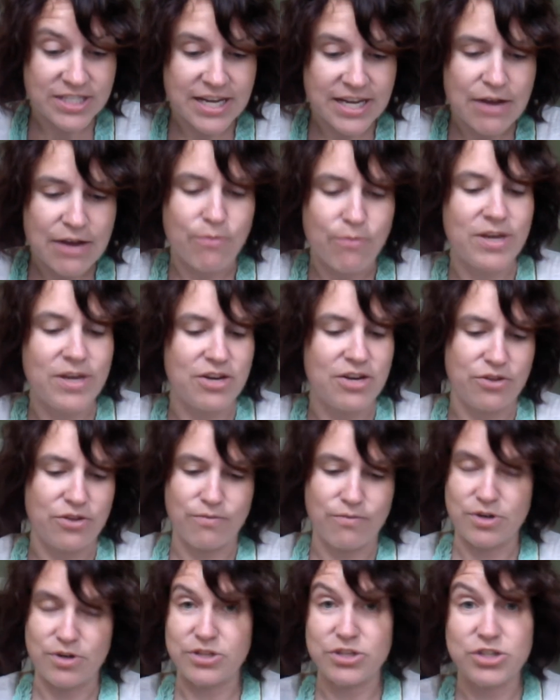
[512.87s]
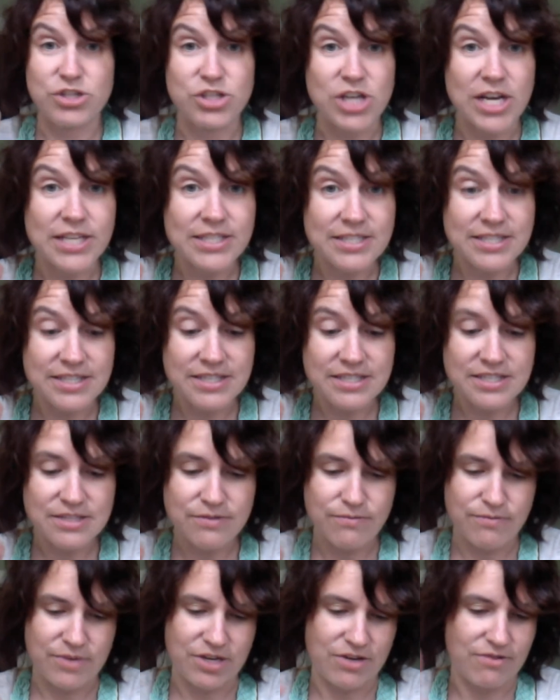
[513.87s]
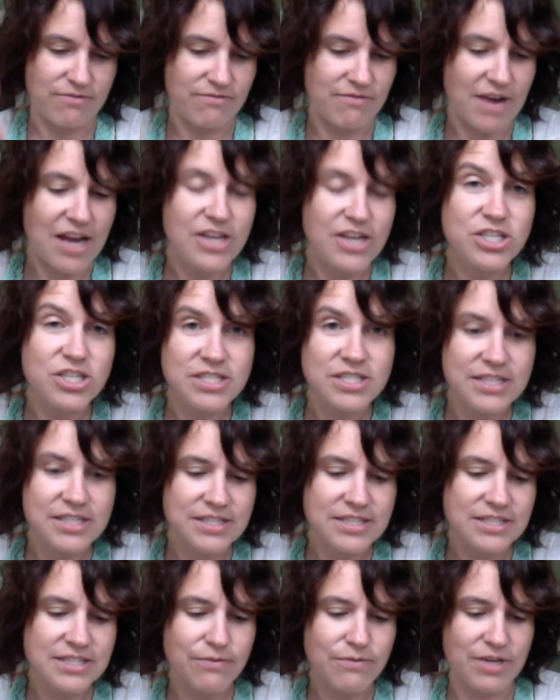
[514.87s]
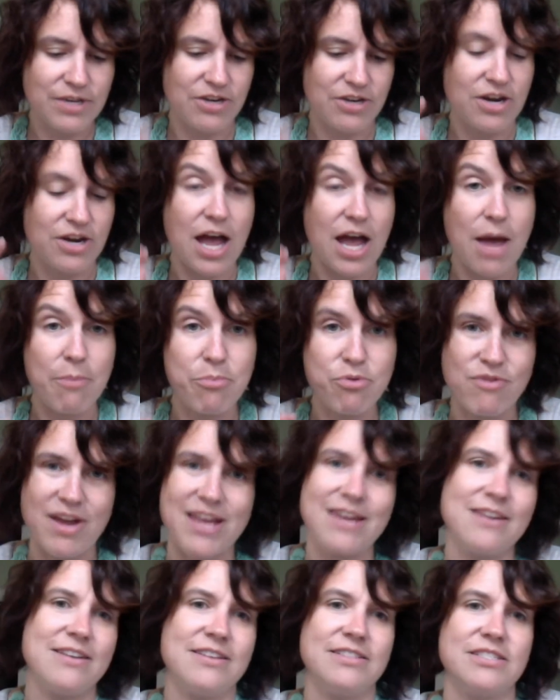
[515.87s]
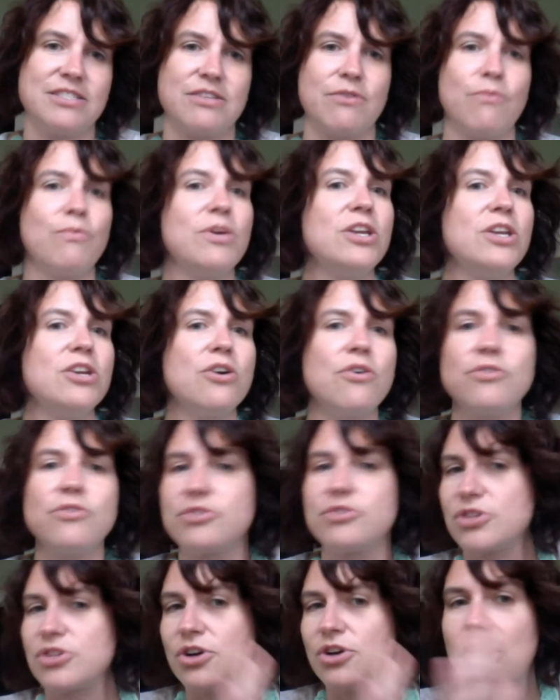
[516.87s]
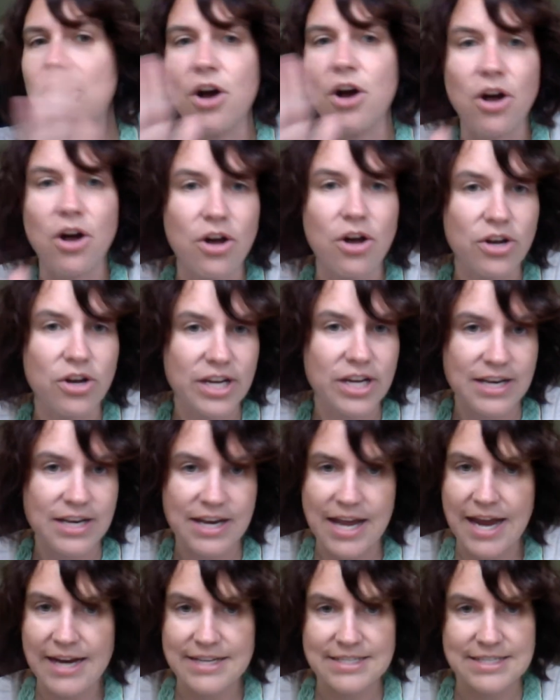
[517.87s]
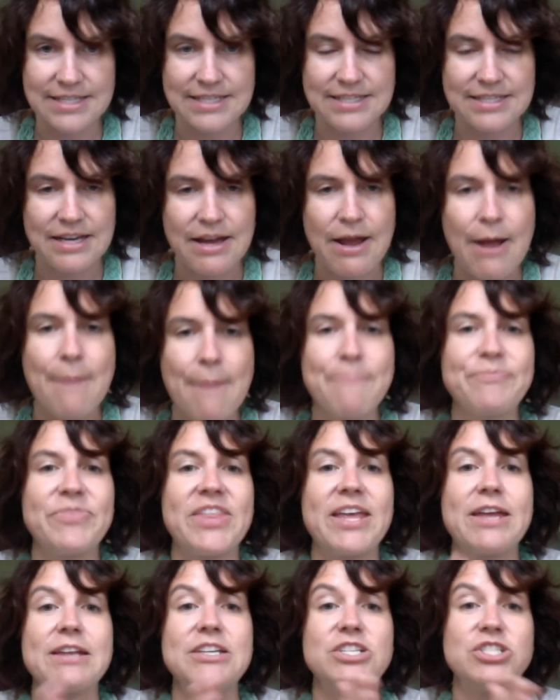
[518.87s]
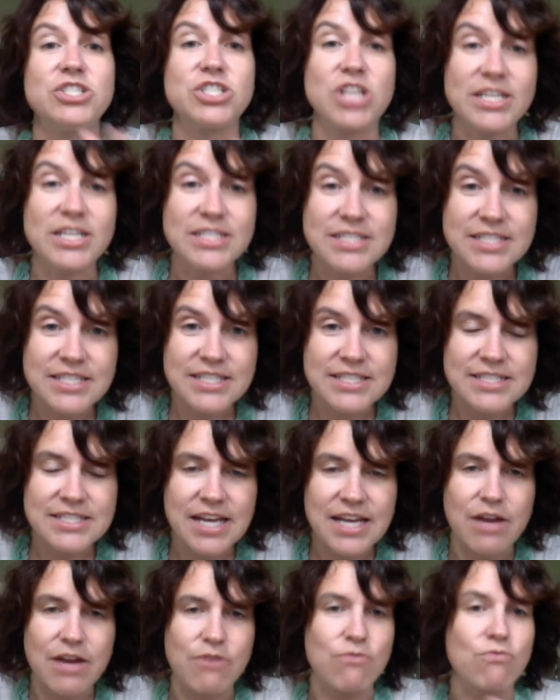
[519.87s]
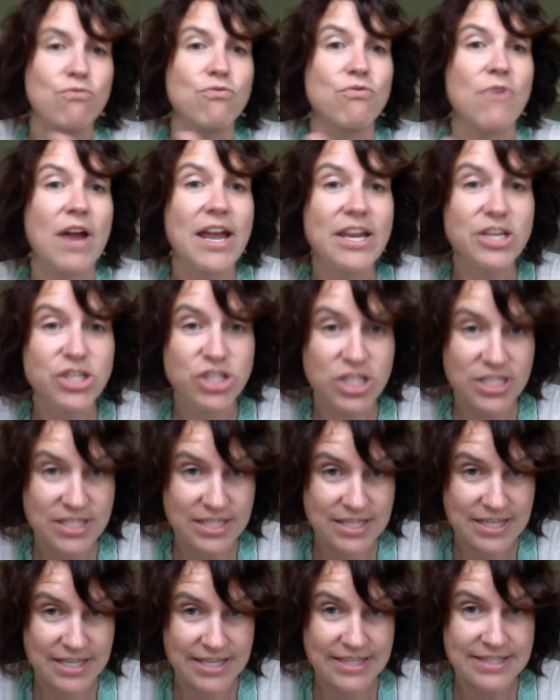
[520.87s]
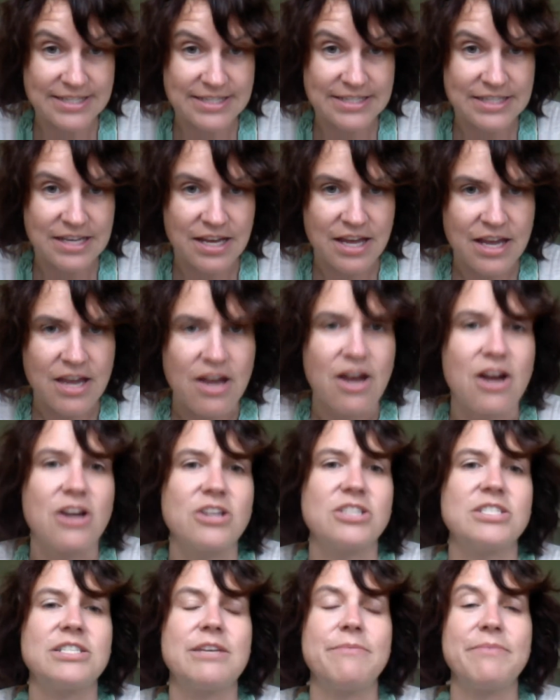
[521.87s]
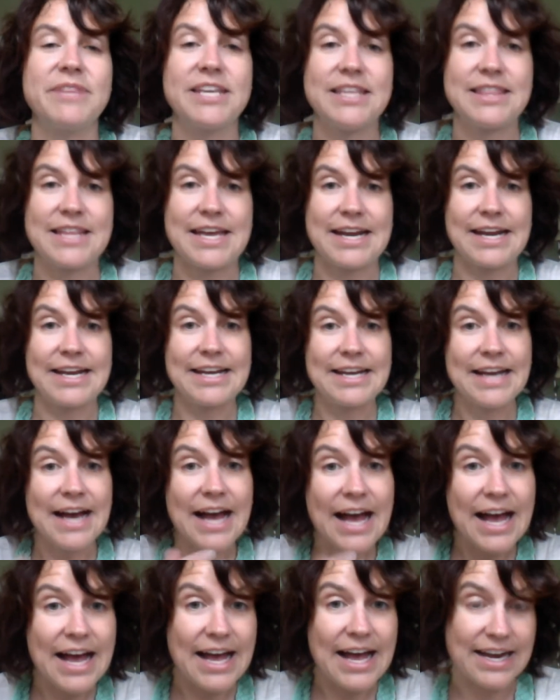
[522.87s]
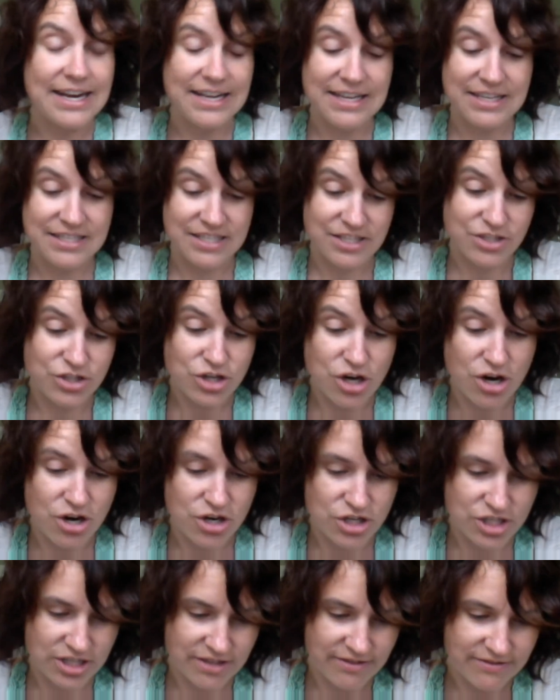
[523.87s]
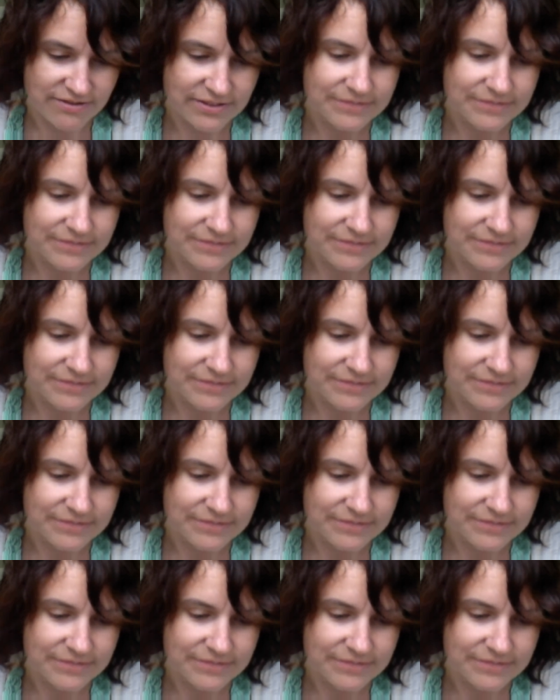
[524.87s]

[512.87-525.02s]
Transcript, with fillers: we hear the words justice, we hear righteousness, we hear uprightness. We know those are all connected. That justice and righteousness are something that God is in charge of.